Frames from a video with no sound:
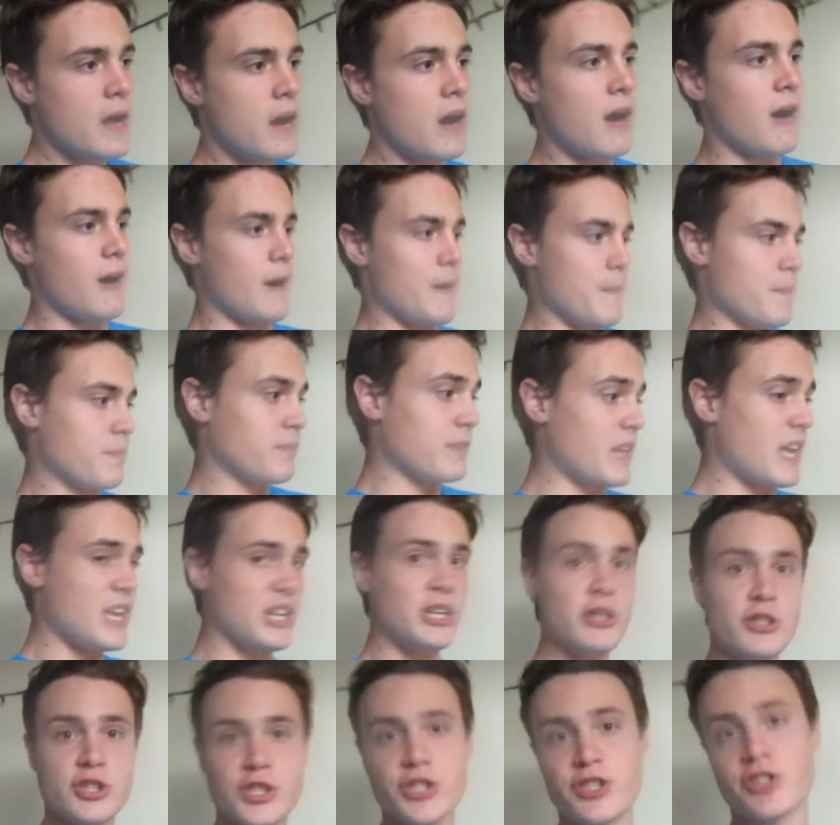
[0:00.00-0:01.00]

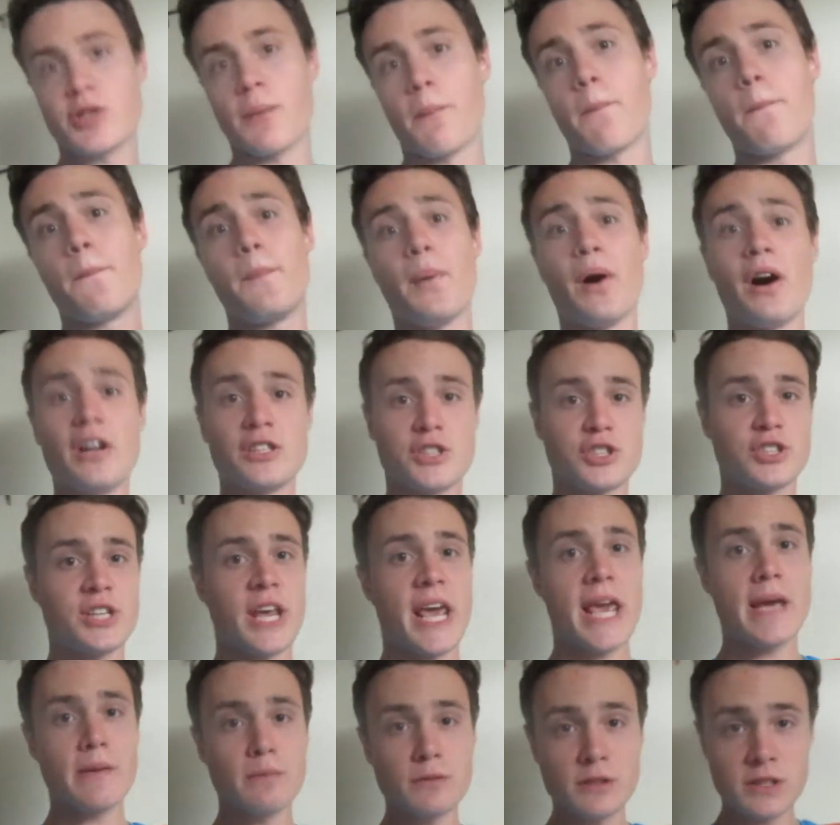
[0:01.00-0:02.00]
And usually there's a bunch of
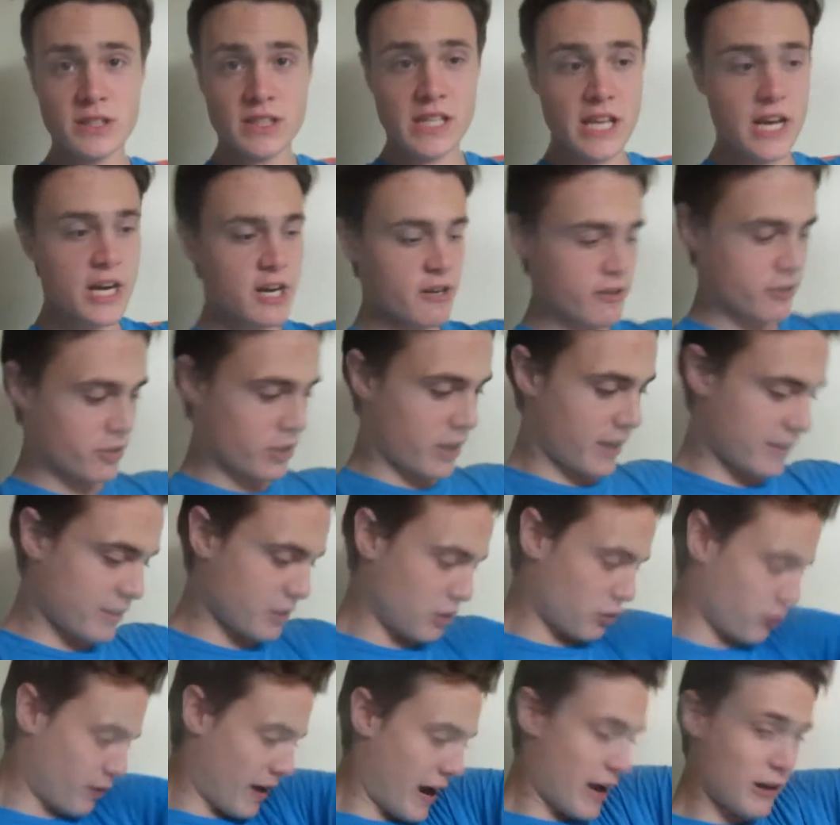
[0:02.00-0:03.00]
tables there. They're like
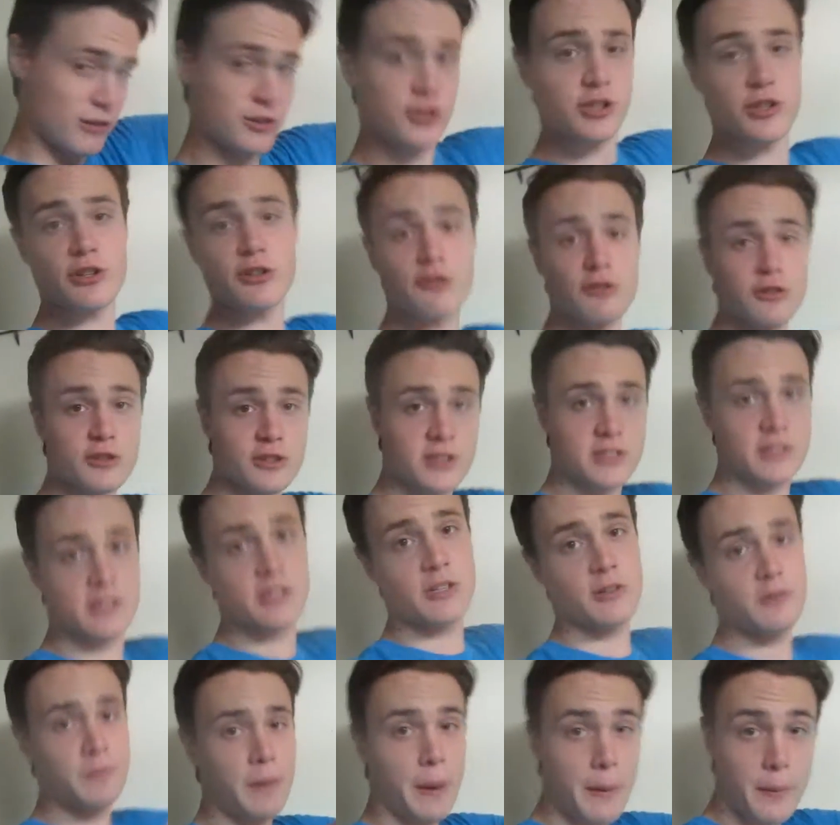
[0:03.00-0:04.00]
the round circles. You
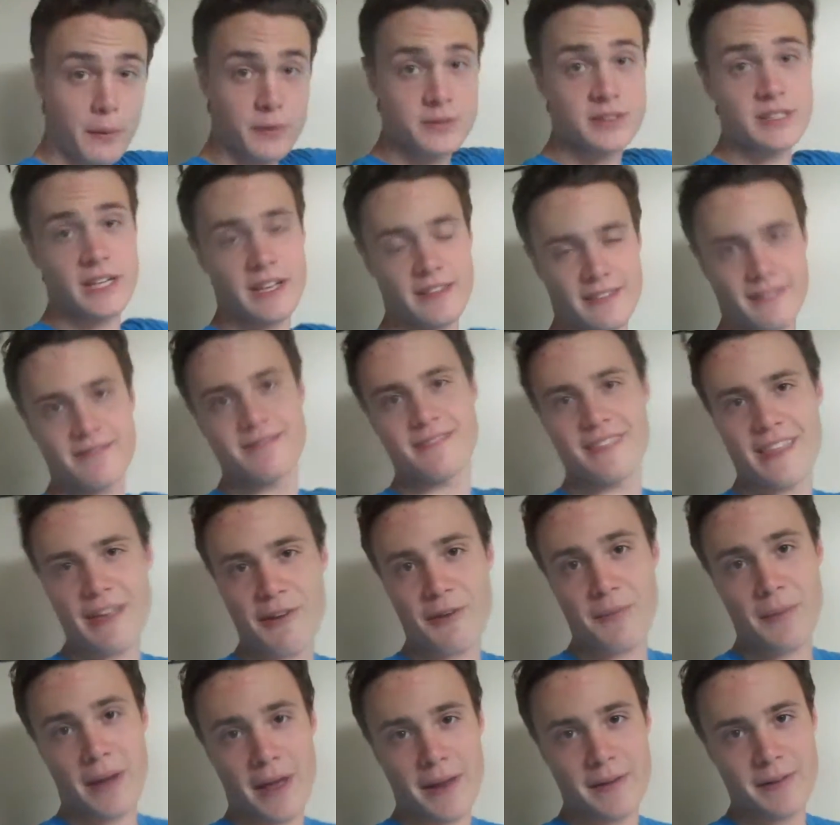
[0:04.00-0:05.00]
know, people said they
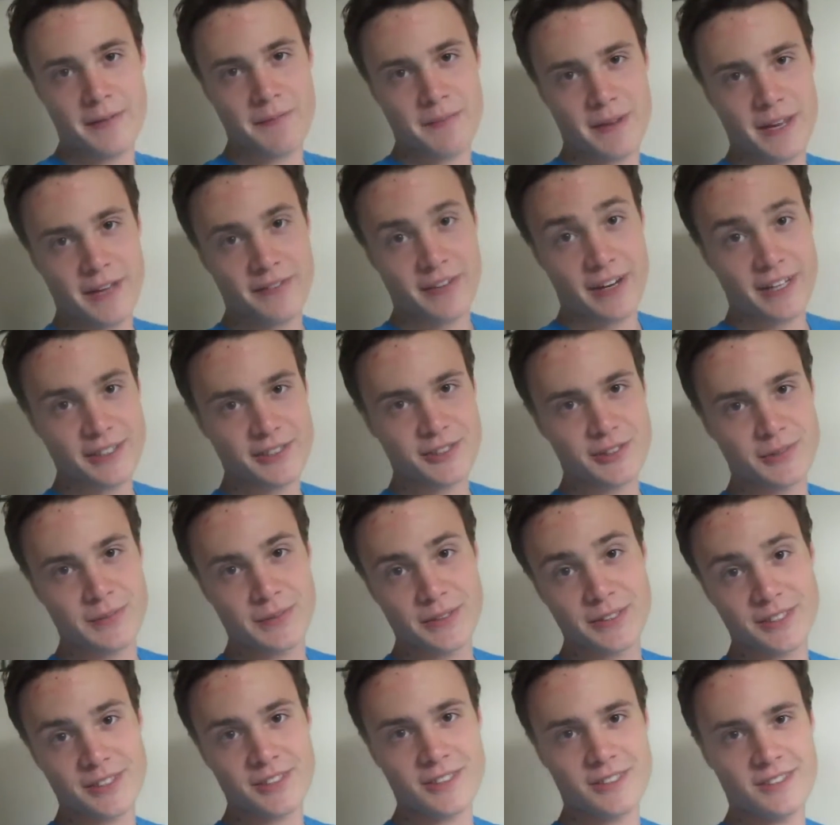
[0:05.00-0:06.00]
reminded me of High School
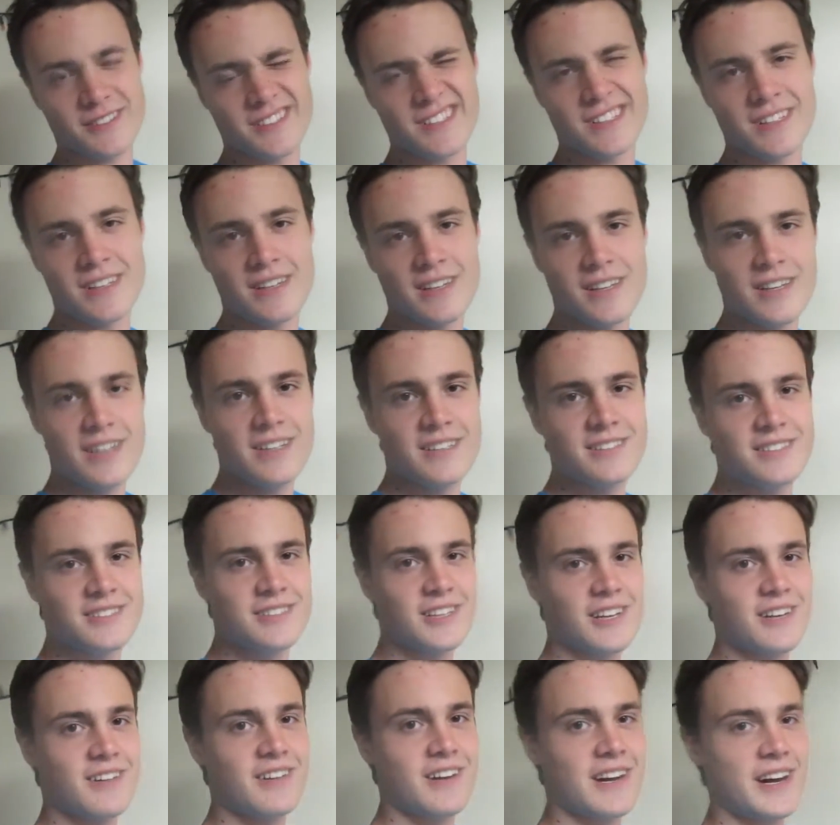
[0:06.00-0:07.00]
Musical.
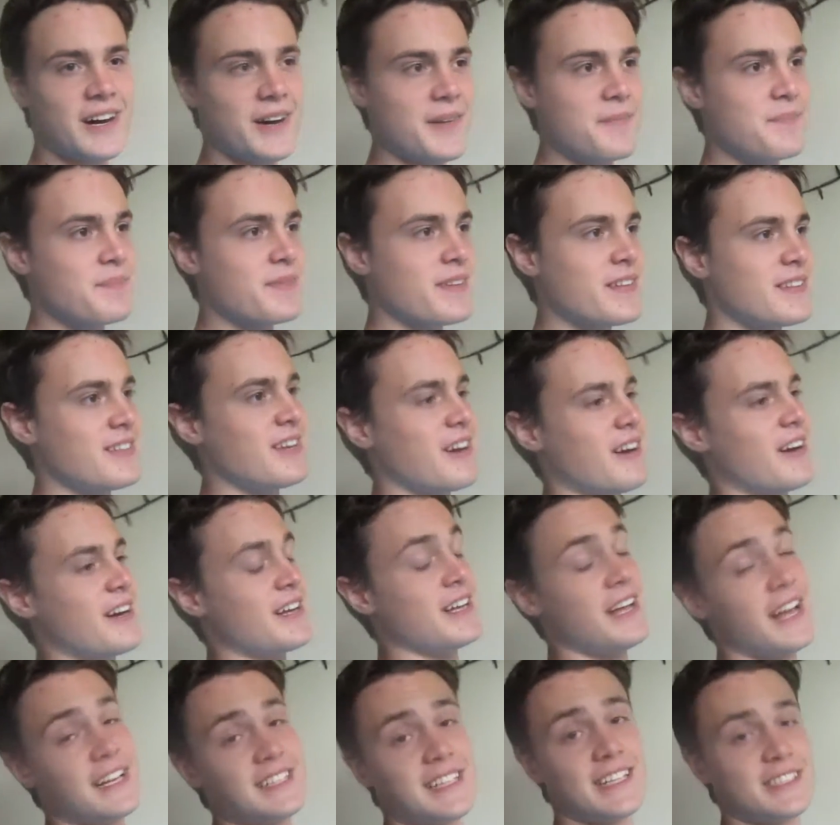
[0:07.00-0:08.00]
So, no,
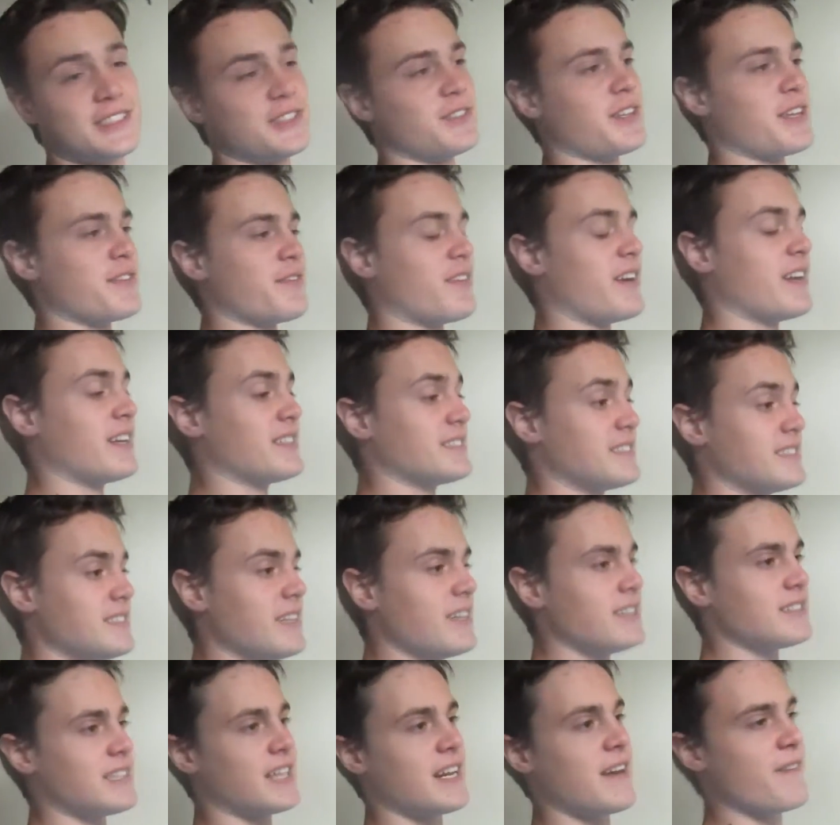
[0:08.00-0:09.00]
that's actually really funny because it
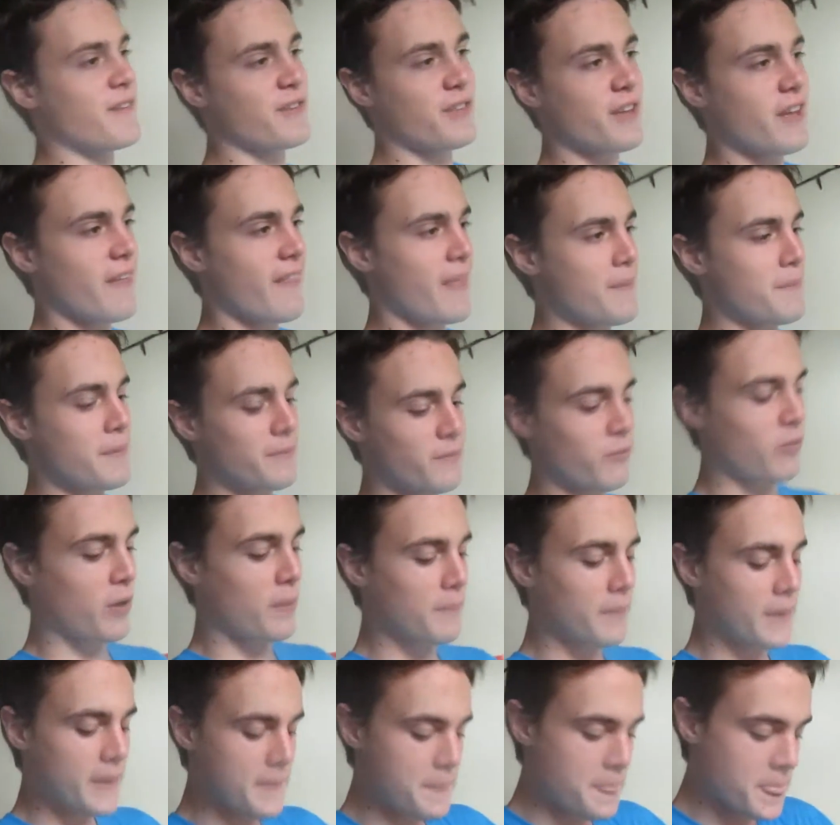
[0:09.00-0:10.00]
does. I never thought of that before.
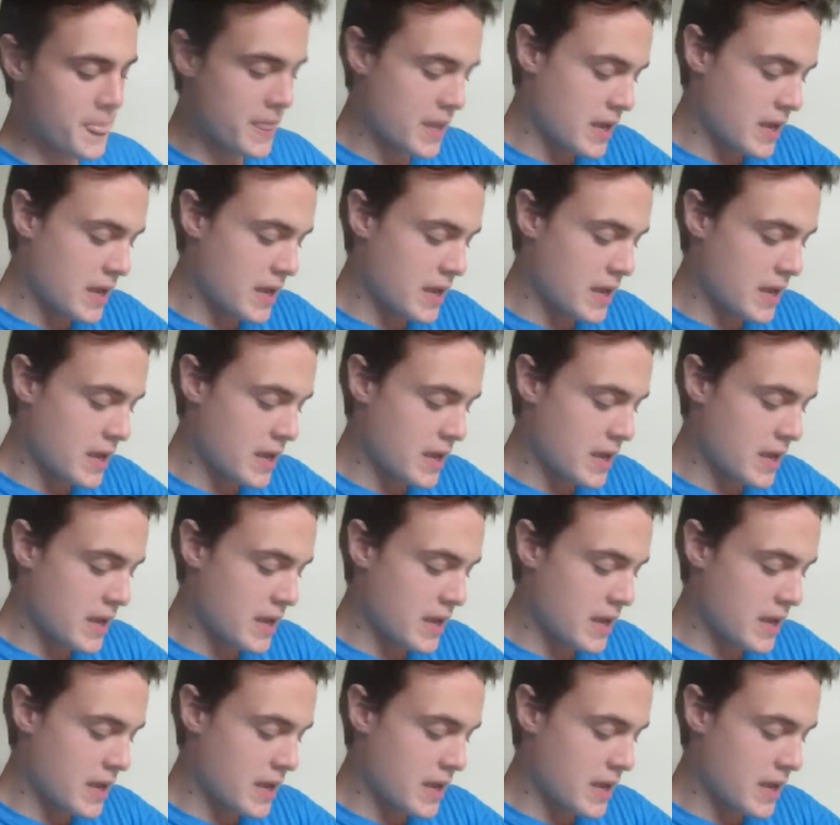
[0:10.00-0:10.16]
But